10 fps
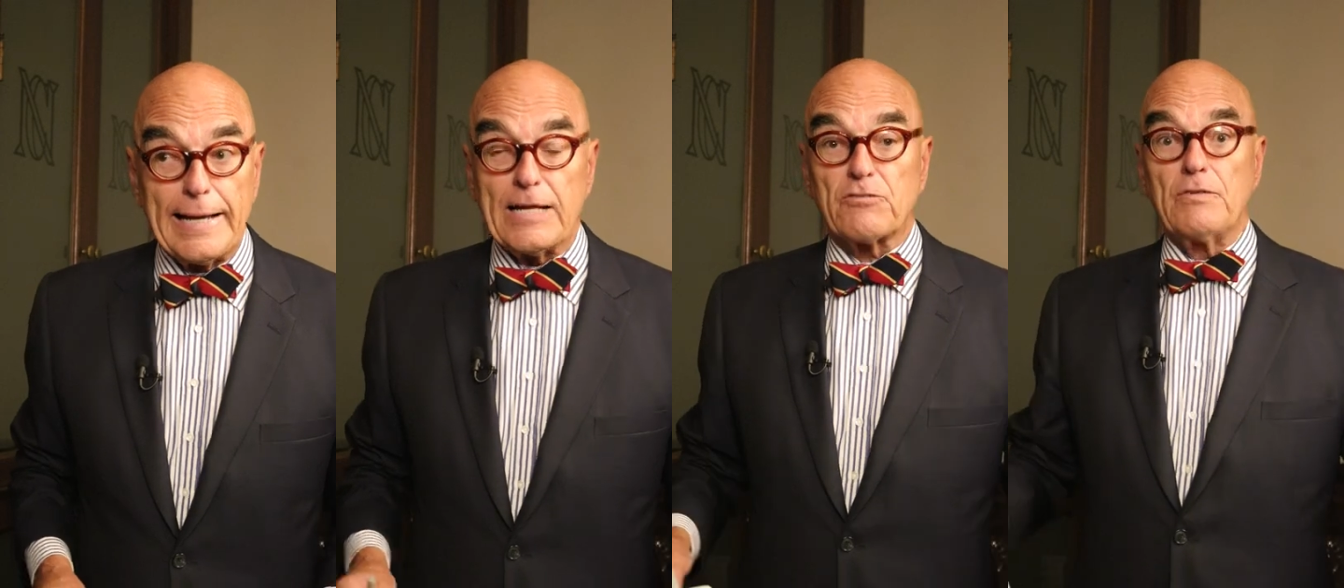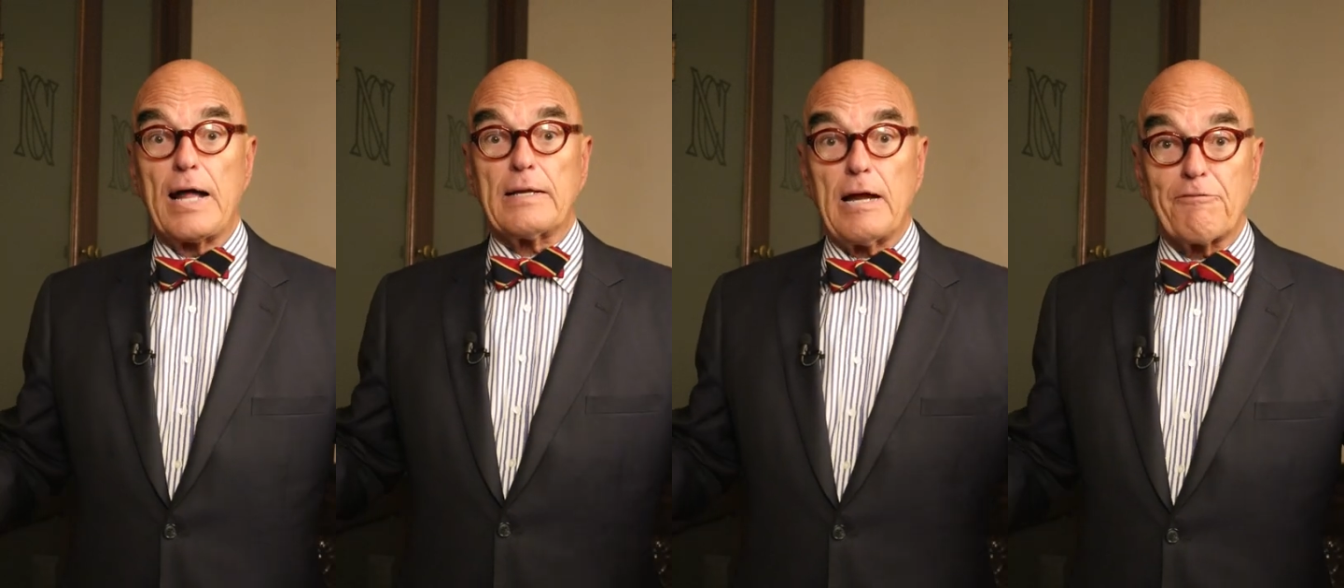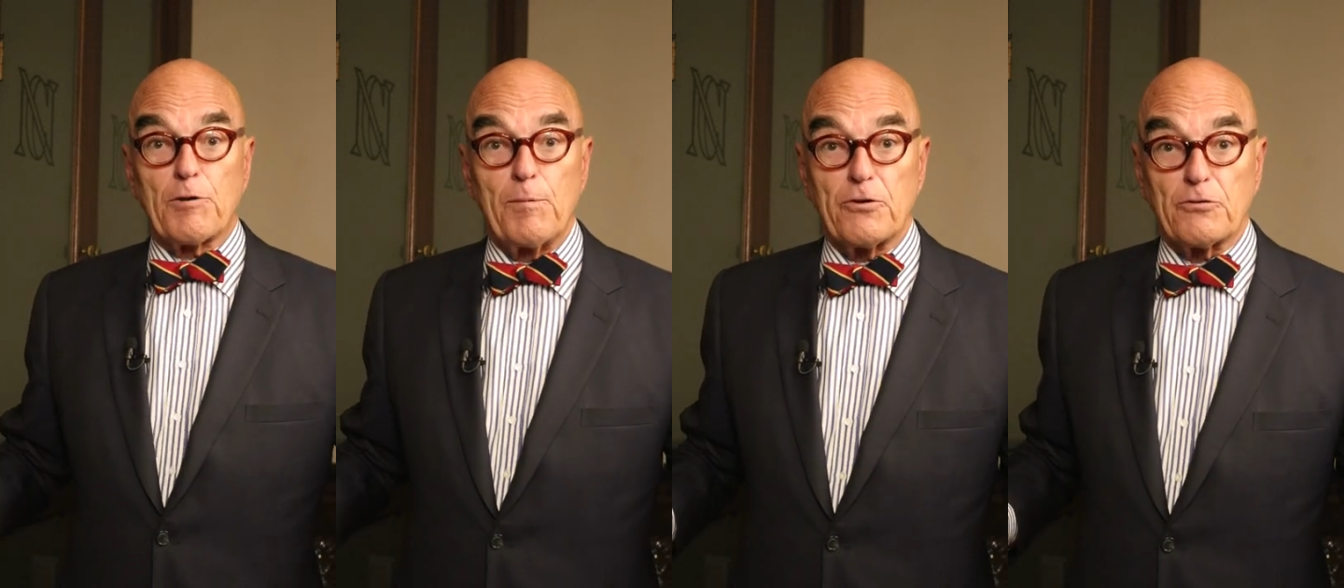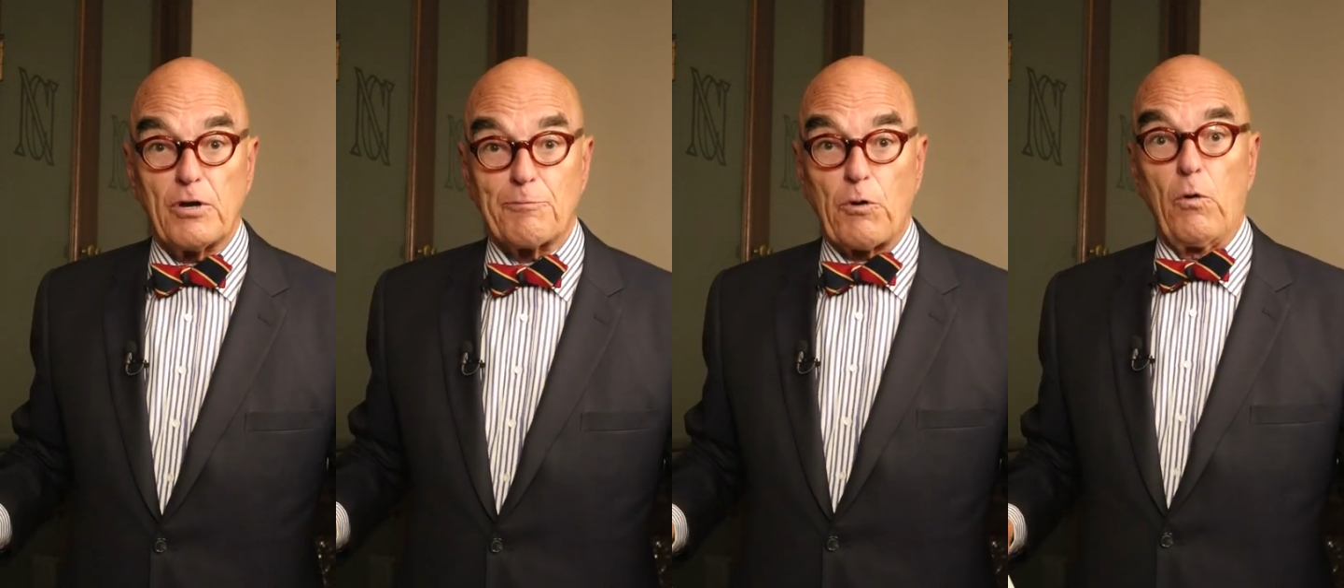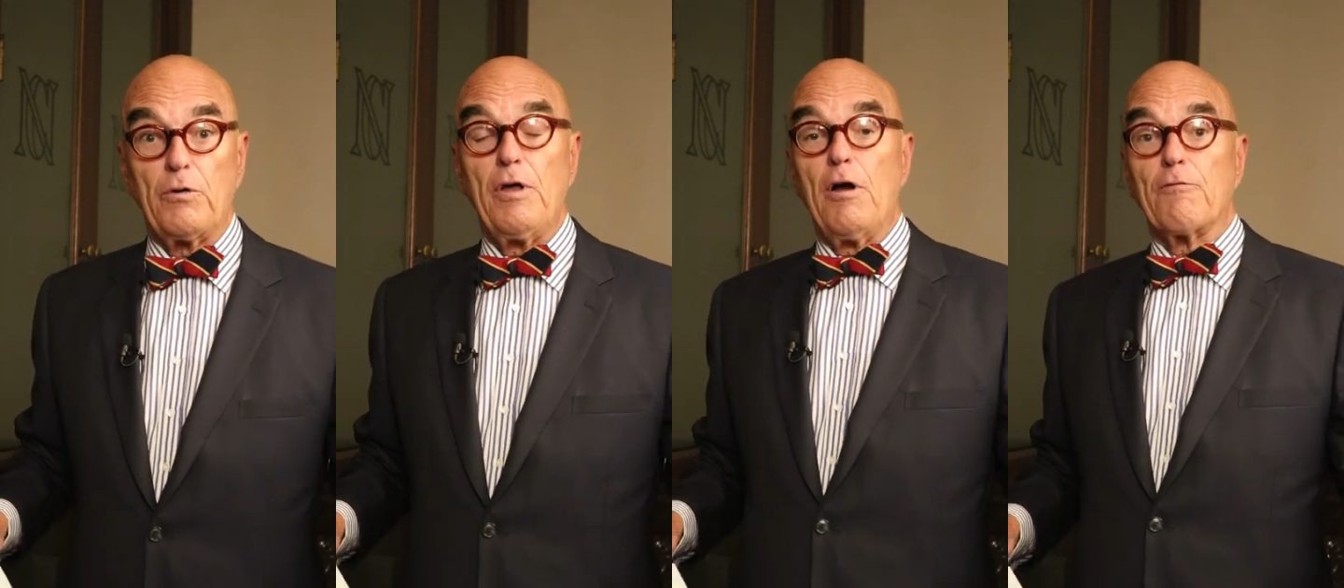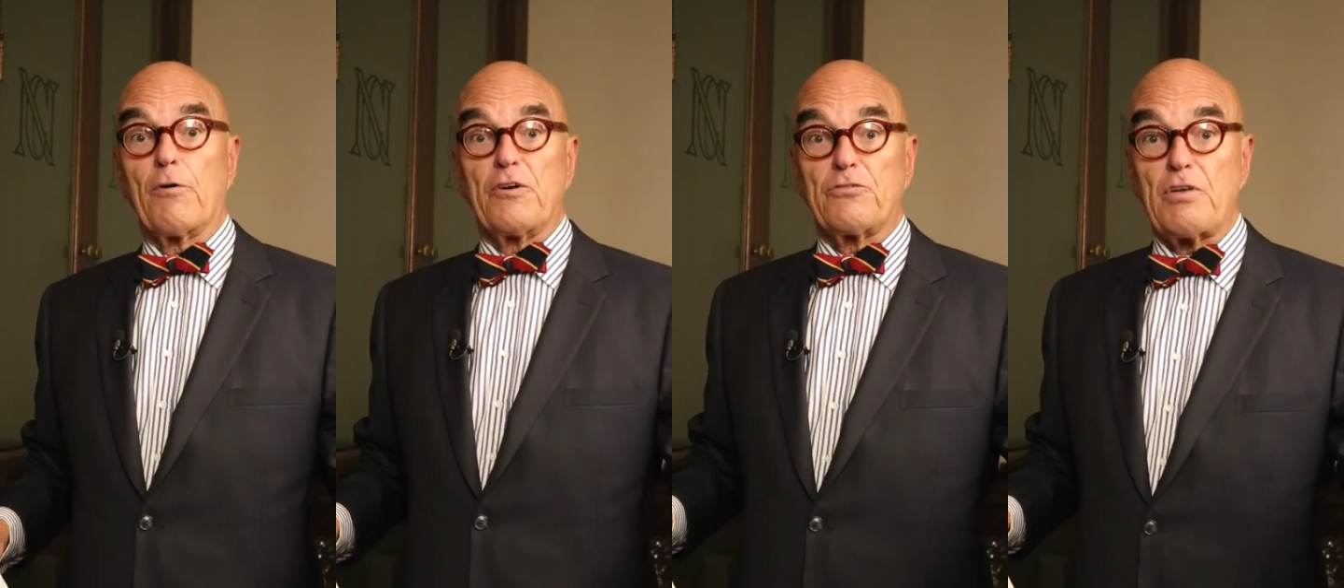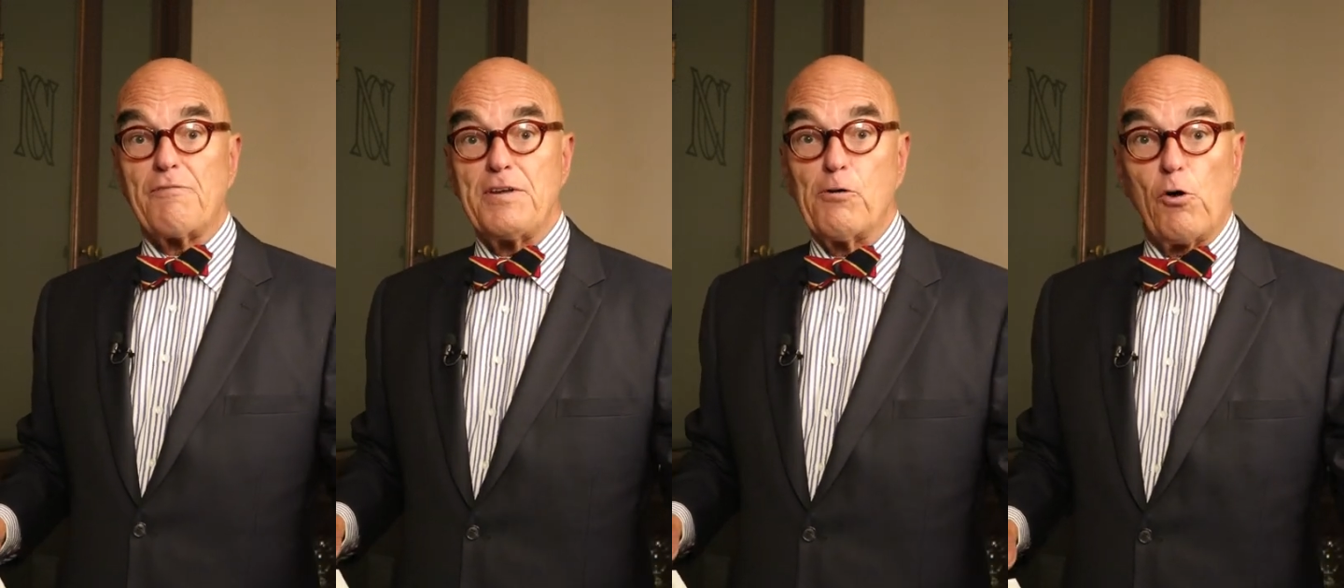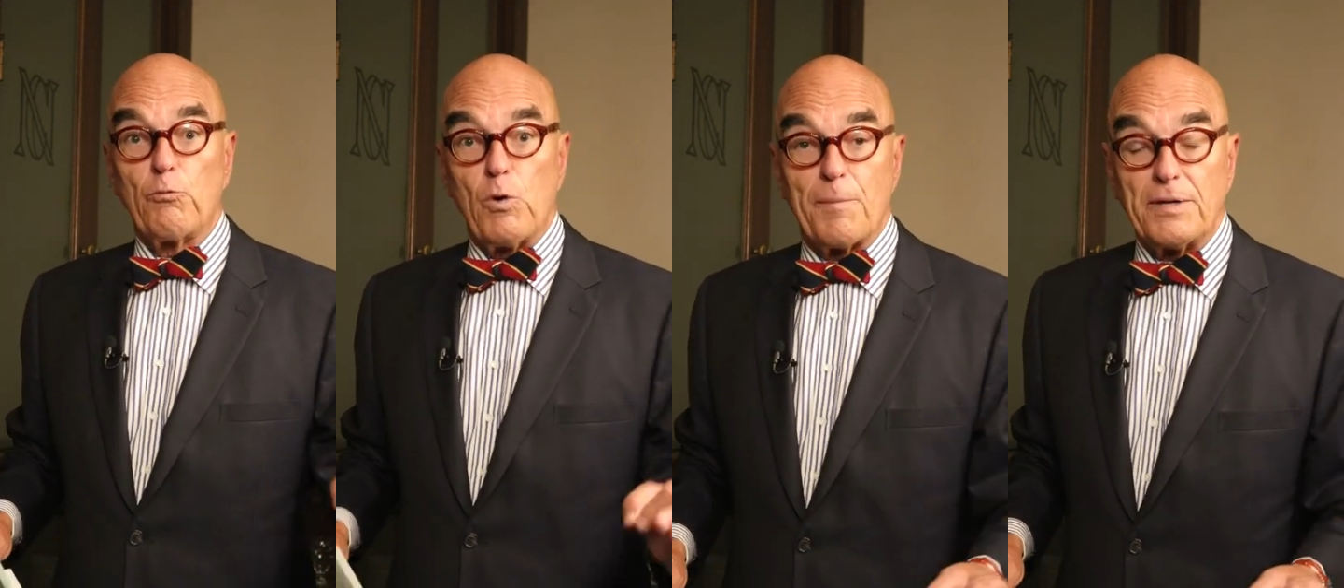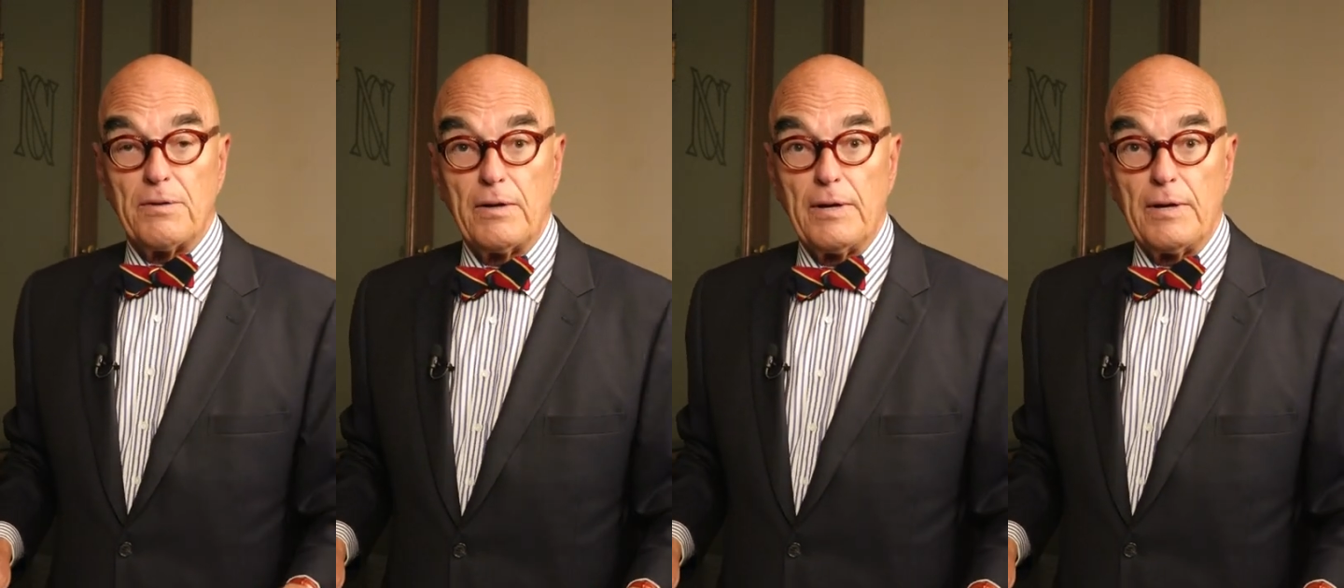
It's not comfortable, so I'm told, for a 70 year old woman